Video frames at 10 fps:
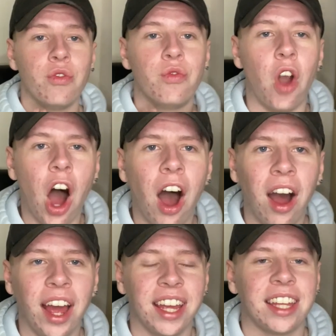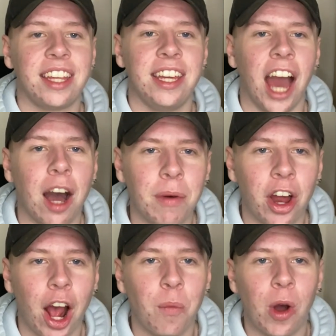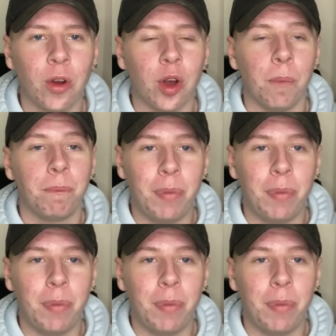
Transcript: Right, come on and welcome